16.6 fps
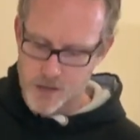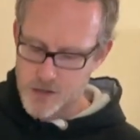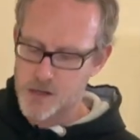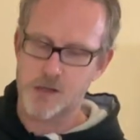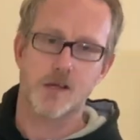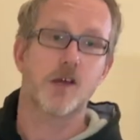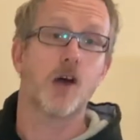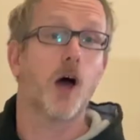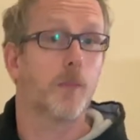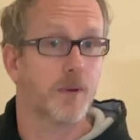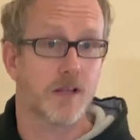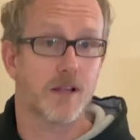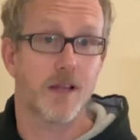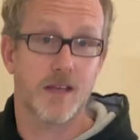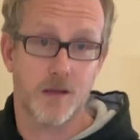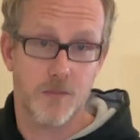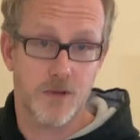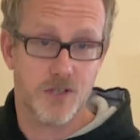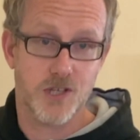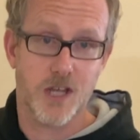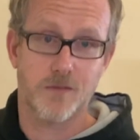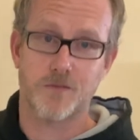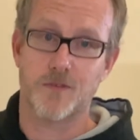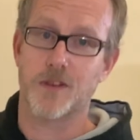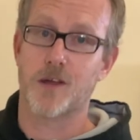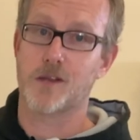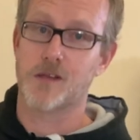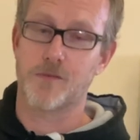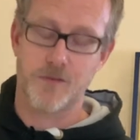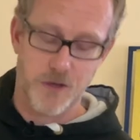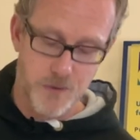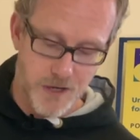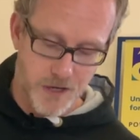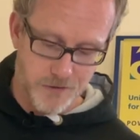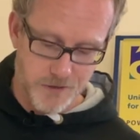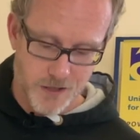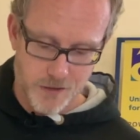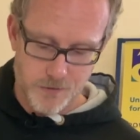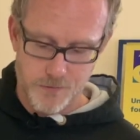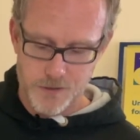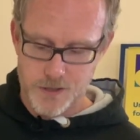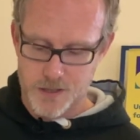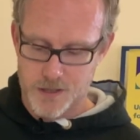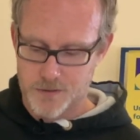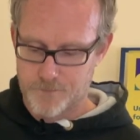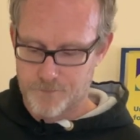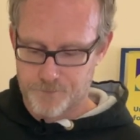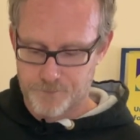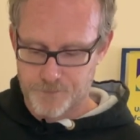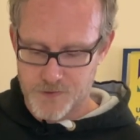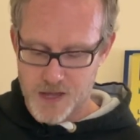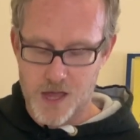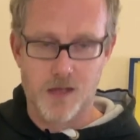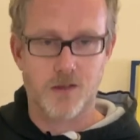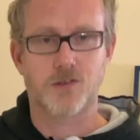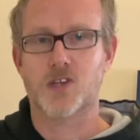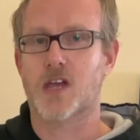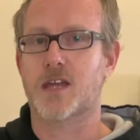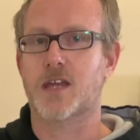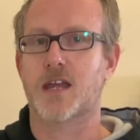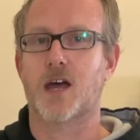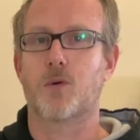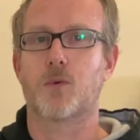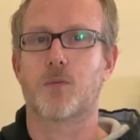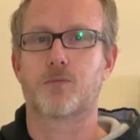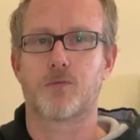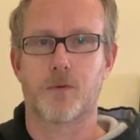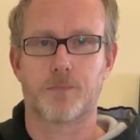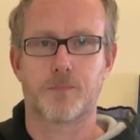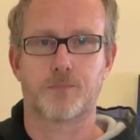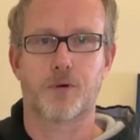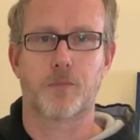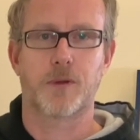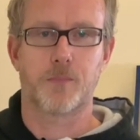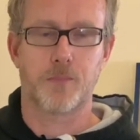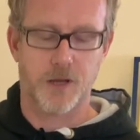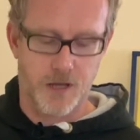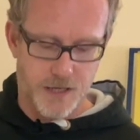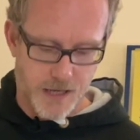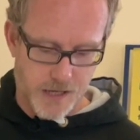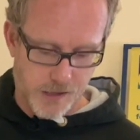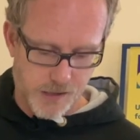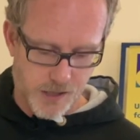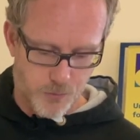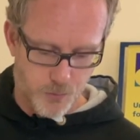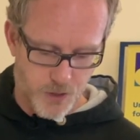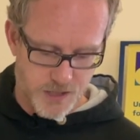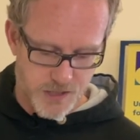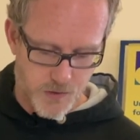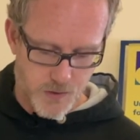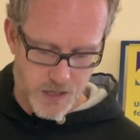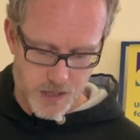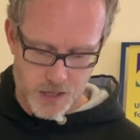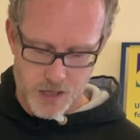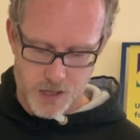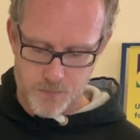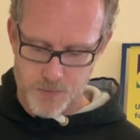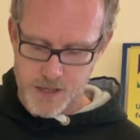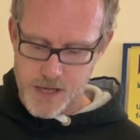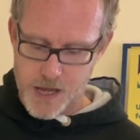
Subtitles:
is a carpet cleaning machine, for those of you who don't know. Check it out. We'll probably put a link somewhere to it. But